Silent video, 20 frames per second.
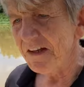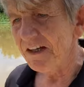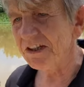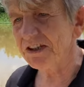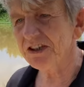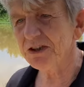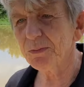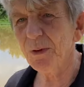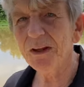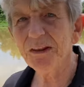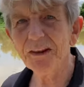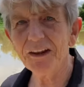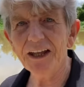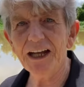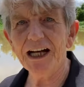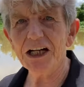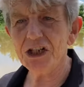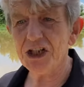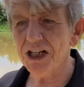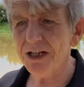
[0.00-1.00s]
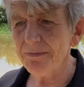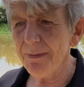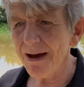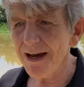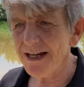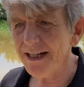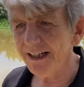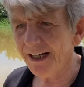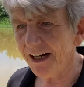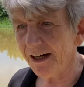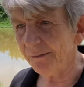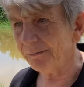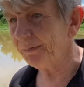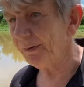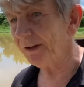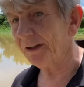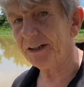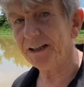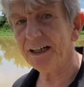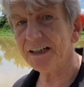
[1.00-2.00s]
as to whether they actually make it up,
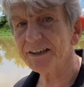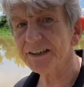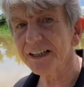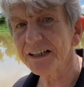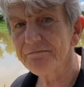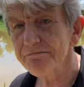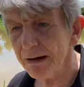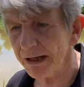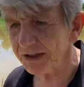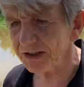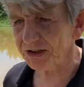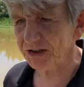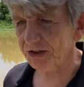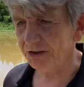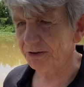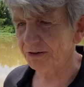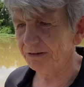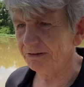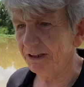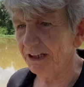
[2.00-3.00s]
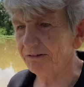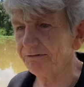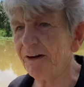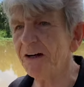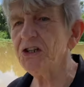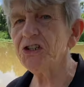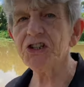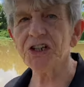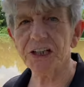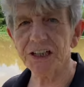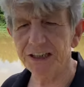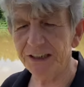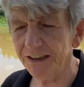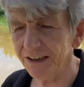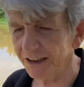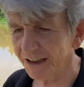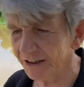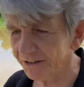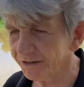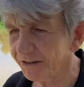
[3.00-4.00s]
but I guess they must do eventually
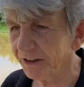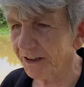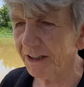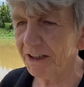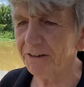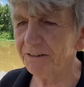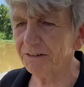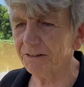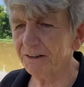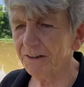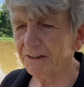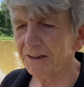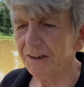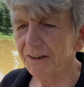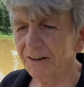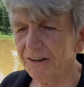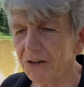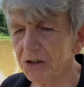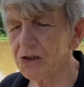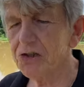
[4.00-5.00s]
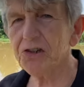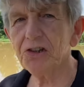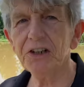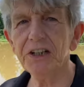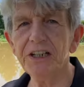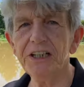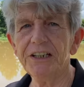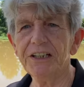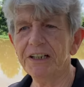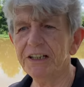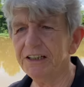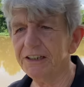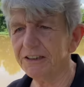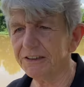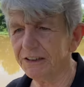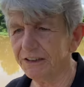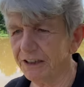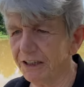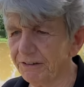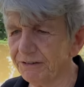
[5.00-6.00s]
after they've tried hard
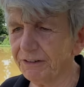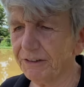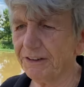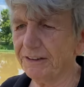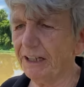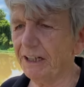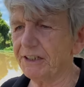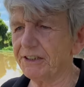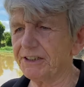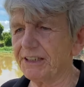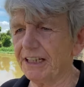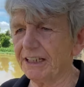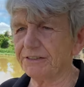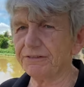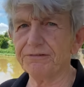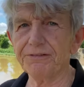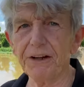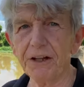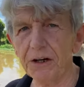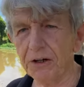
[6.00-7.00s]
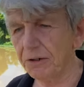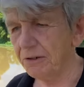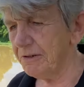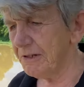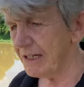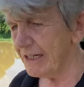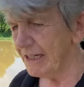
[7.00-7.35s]
enough against that flow.